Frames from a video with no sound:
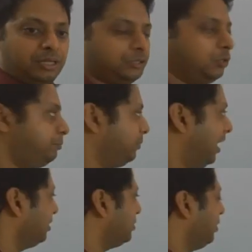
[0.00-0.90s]
So if that
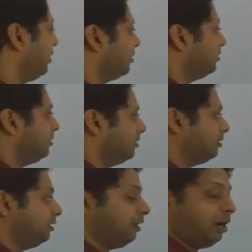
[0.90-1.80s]
is the
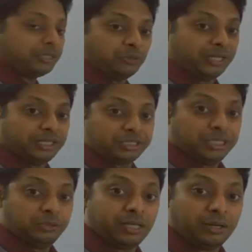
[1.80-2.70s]
otherwise you
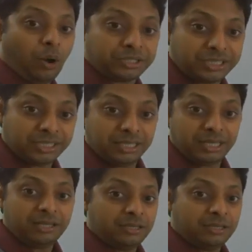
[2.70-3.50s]
will not see